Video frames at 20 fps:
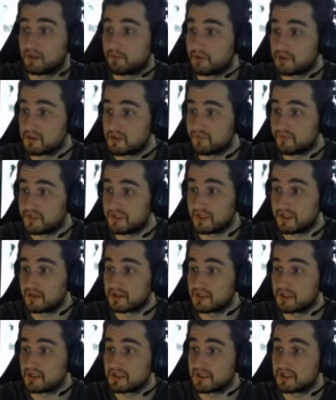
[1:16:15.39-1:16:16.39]
a bunch of
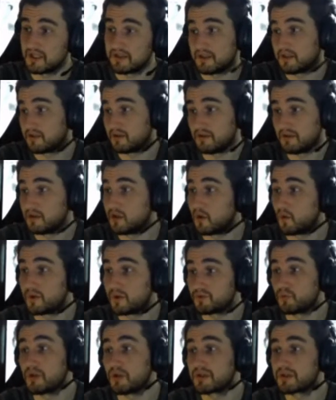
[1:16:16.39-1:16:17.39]
details inside that no
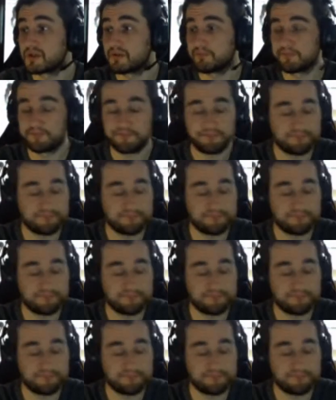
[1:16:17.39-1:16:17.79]
one will see.